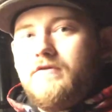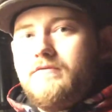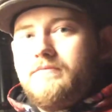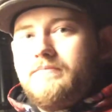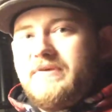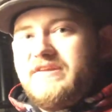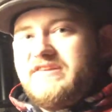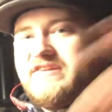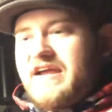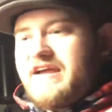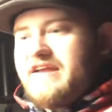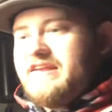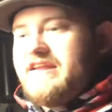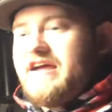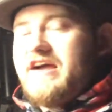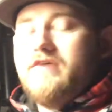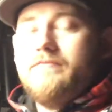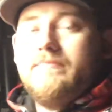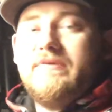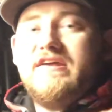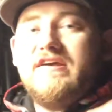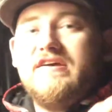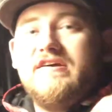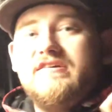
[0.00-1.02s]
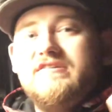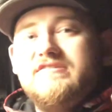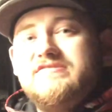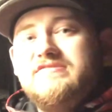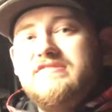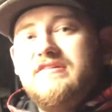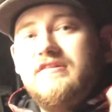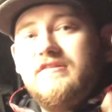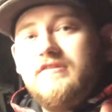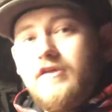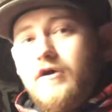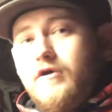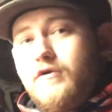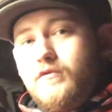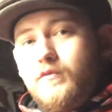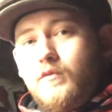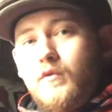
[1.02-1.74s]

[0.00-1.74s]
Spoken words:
be taken down because Lone